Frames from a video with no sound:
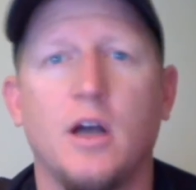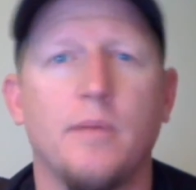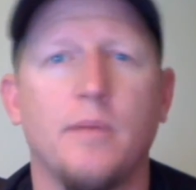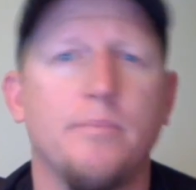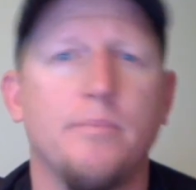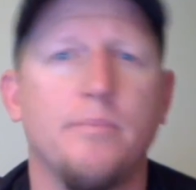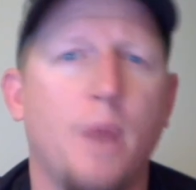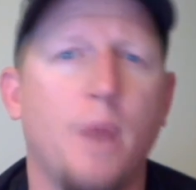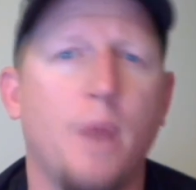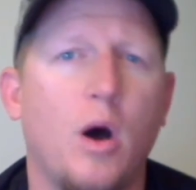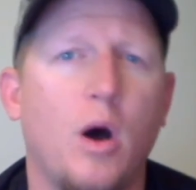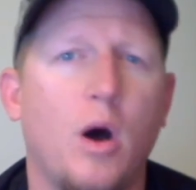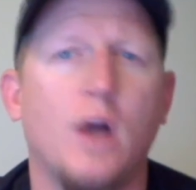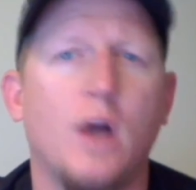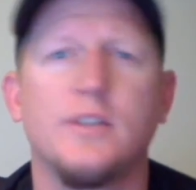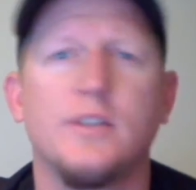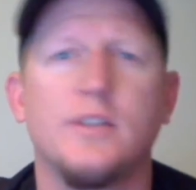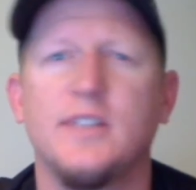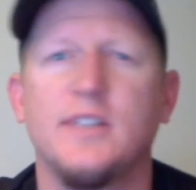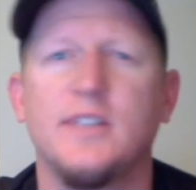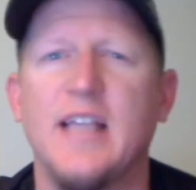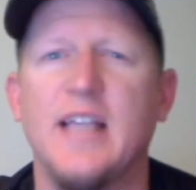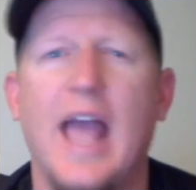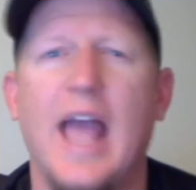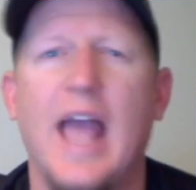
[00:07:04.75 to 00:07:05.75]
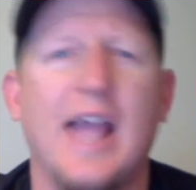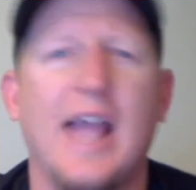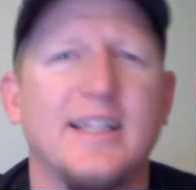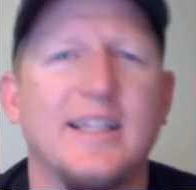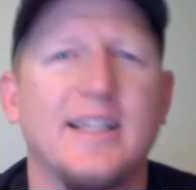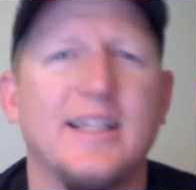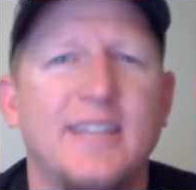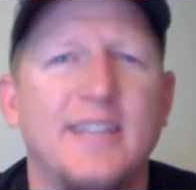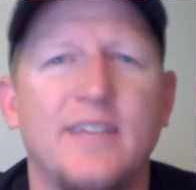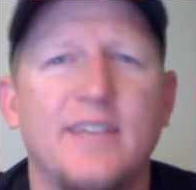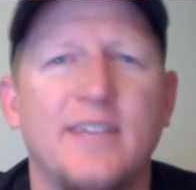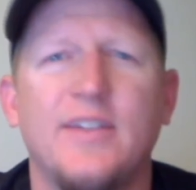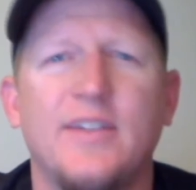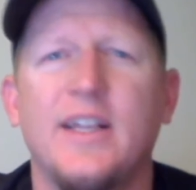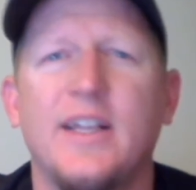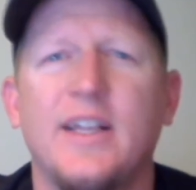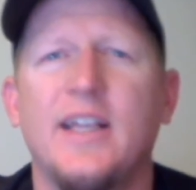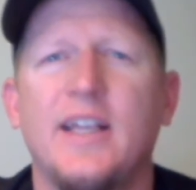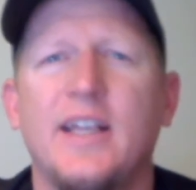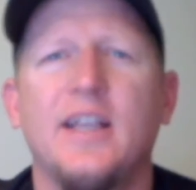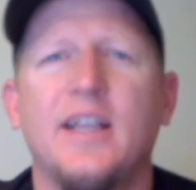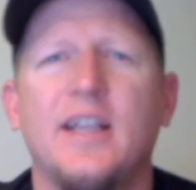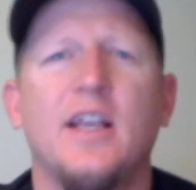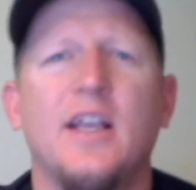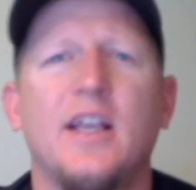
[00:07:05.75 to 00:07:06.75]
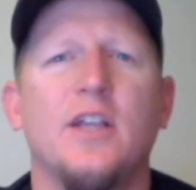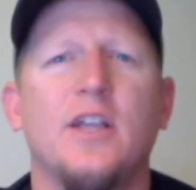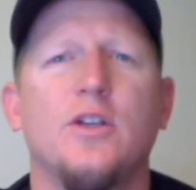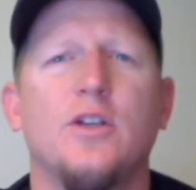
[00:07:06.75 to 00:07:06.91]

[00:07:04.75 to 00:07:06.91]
a boss, the activity,